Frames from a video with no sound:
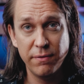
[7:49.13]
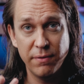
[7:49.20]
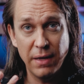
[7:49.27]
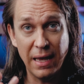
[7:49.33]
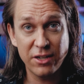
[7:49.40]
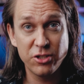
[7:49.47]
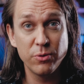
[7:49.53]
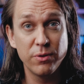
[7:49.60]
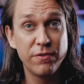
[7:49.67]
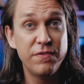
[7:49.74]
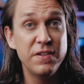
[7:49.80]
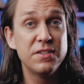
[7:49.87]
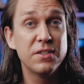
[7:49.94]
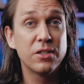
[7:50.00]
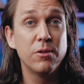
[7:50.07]
actual
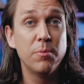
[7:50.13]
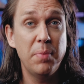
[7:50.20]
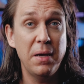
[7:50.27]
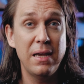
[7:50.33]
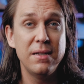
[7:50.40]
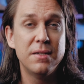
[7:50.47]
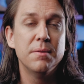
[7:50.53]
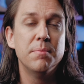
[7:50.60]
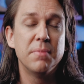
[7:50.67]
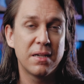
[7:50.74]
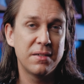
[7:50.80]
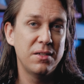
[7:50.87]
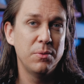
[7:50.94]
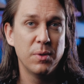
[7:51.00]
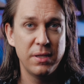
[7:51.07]
physical paint
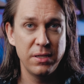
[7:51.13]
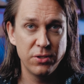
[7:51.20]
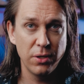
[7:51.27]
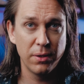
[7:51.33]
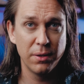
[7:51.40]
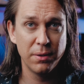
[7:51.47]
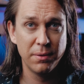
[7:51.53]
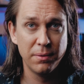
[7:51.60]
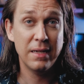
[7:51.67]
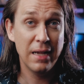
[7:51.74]
mixing with each other.